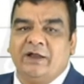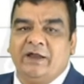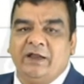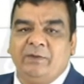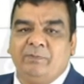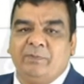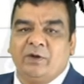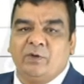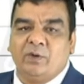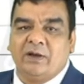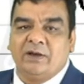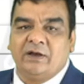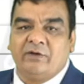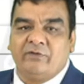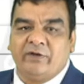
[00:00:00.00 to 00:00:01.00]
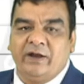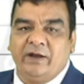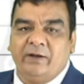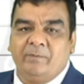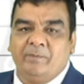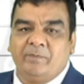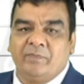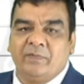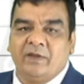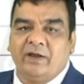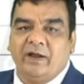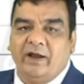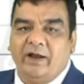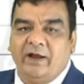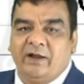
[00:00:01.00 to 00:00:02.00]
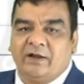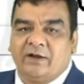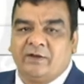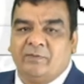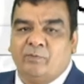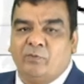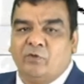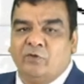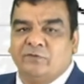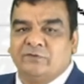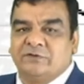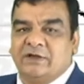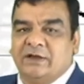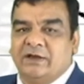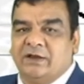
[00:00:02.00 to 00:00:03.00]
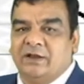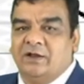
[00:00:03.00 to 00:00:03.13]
deep inguinal ring. It moves in